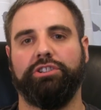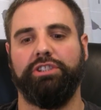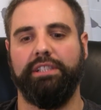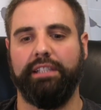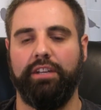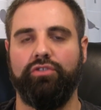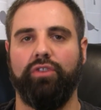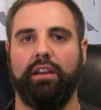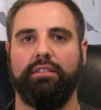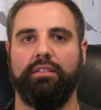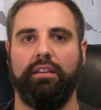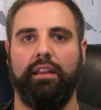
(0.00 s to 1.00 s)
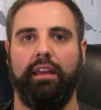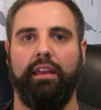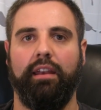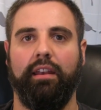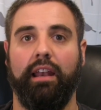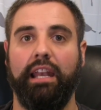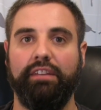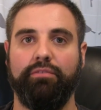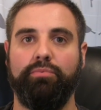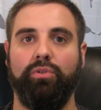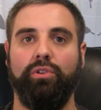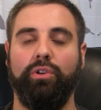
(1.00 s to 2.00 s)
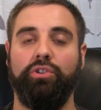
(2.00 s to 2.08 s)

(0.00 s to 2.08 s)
she's interested in Liverpool,